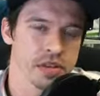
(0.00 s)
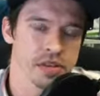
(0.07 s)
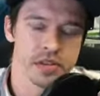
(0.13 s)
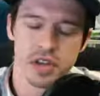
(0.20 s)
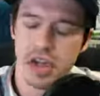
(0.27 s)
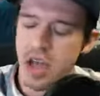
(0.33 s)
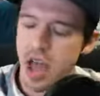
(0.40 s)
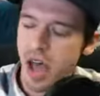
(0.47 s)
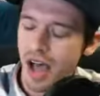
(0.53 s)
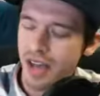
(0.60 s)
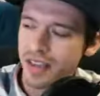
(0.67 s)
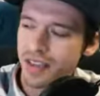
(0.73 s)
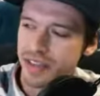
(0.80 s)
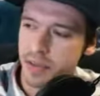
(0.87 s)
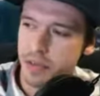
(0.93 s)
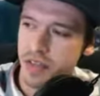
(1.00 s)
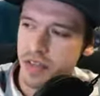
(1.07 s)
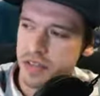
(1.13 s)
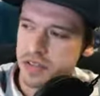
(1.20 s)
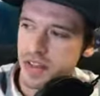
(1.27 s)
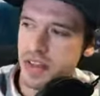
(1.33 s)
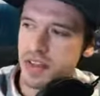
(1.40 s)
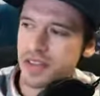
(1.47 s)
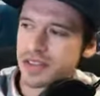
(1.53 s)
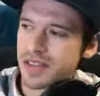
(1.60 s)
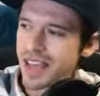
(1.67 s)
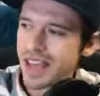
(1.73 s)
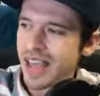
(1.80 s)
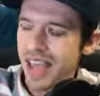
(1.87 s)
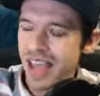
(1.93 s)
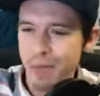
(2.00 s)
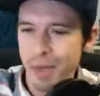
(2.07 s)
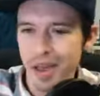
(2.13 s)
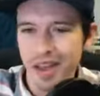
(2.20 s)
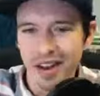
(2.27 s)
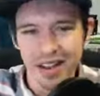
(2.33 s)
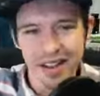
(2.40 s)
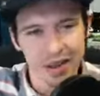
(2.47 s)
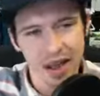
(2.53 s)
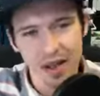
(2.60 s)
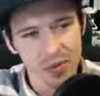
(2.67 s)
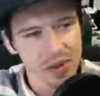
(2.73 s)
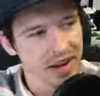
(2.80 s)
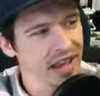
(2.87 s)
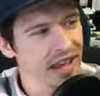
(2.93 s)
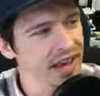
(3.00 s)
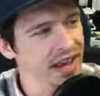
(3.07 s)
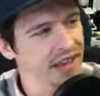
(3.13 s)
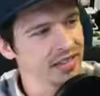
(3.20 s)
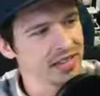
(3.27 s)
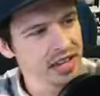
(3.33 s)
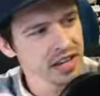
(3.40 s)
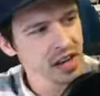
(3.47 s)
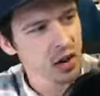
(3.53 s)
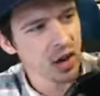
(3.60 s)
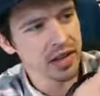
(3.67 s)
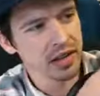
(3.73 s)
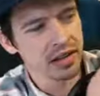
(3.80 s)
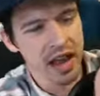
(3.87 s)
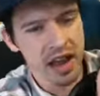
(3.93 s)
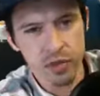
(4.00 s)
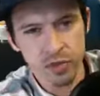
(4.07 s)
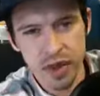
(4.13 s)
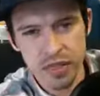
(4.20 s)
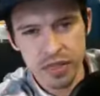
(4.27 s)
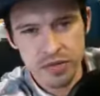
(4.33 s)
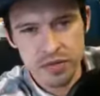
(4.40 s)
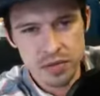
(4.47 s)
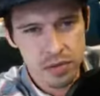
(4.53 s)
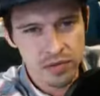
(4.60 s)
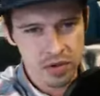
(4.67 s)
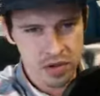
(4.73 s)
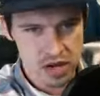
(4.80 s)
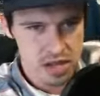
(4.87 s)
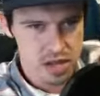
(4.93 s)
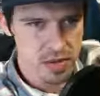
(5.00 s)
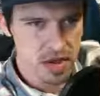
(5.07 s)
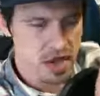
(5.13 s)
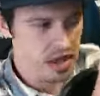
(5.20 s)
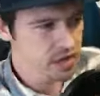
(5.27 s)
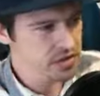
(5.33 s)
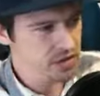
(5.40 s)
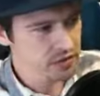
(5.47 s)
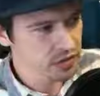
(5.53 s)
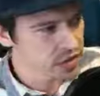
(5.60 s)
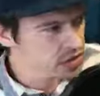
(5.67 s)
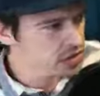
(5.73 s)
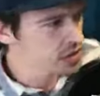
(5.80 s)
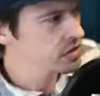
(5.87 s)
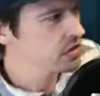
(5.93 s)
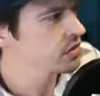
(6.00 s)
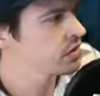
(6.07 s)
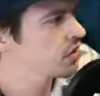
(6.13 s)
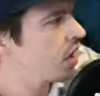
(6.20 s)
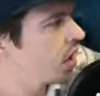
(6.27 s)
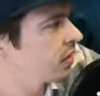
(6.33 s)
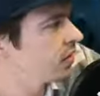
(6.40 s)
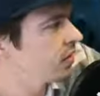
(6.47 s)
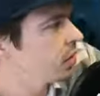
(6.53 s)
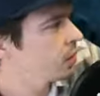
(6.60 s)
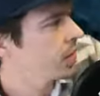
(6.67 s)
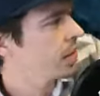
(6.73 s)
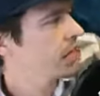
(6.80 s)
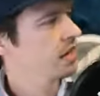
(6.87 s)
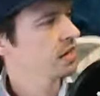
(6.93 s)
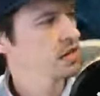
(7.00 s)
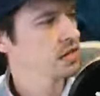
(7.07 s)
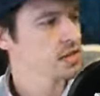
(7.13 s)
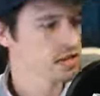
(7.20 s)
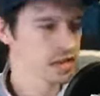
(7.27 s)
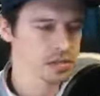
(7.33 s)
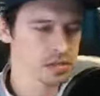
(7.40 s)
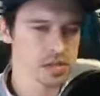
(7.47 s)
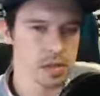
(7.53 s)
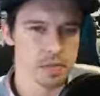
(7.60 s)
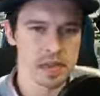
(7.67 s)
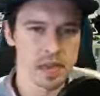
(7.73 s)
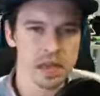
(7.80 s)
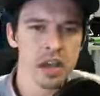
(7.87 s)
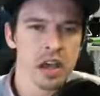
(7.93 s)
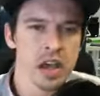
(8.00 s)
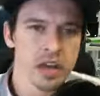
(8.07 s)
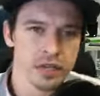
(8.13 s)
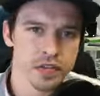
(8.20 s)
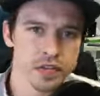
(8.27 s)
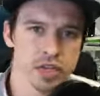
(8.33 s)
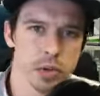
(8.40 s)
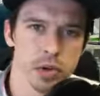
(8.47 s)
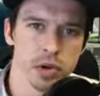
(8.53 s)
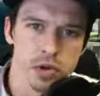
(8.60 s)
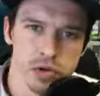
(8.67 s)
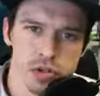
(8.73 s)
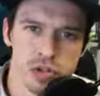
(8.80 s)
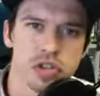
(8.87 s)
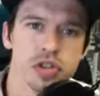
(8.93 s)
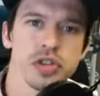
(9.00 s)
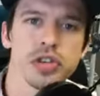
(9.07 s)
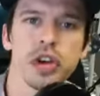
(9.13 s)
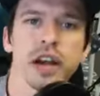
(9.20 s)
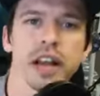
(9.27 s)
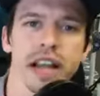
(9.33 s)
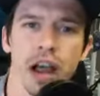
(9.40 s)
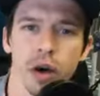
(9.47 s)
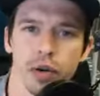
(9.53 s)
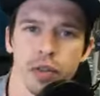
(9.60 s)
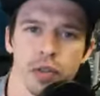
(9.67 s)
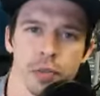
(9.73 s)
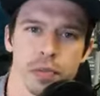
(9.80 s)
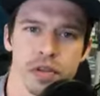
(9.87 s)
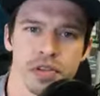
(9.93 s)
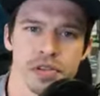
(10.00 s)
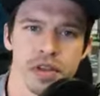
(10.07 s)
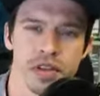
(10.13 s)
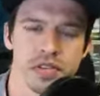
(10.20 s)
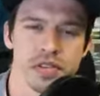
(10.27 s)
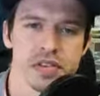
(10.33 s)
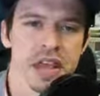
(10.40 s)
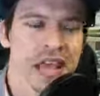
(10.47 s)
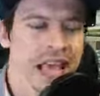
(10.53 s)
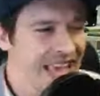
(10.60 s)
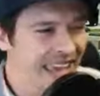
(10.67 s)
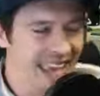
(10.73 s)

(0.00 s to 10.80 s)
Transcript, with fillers: I'll get the email that says, hey, Ben, I went ahead. I read through some of your emails. I've listened to you talk a little bit and it just seems to be for someone who's just starting out on their business. Can